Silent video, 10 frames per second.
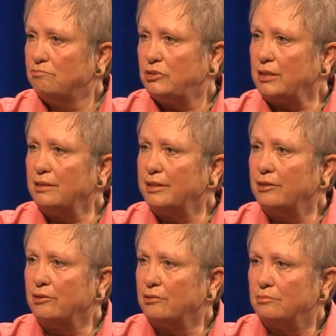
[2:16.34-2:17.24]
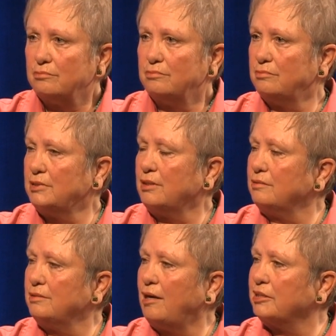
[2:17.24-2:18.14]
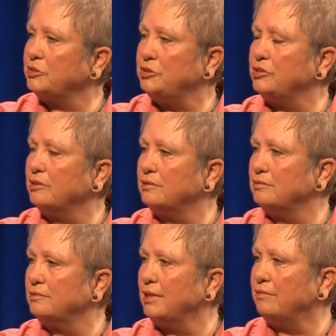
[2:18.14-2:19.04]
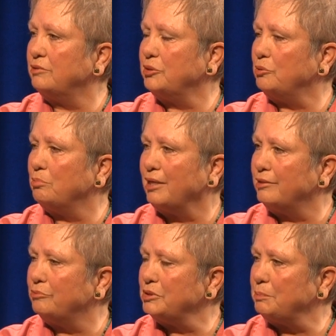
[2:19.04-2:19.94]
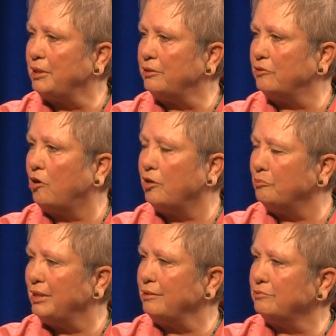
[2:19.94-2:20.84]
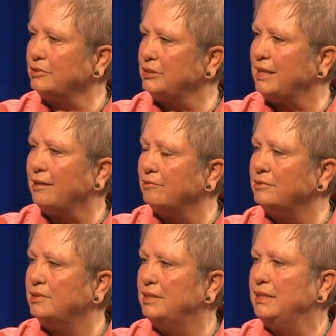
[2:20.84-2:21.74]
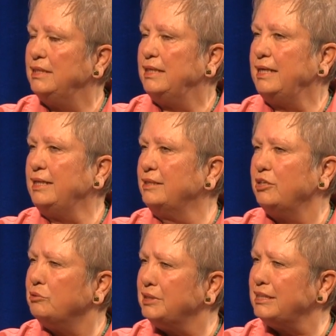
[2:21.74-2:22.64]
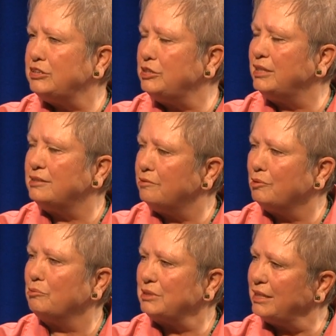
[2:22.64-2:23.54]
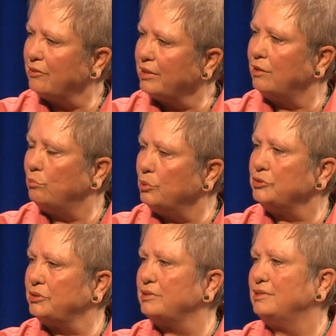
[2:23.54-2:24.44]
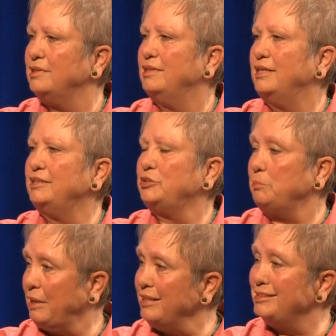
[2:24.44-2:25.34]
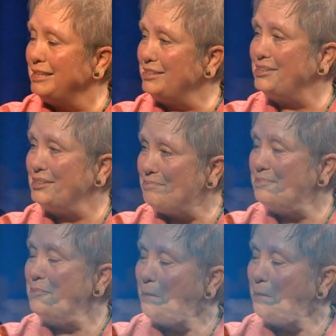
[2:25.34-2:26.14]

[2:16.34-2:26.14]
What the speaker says: suddenly the oxygen level in her blood was better, her heart rate was down. And the only thing she'd done different was get on that horse. And she paid attention.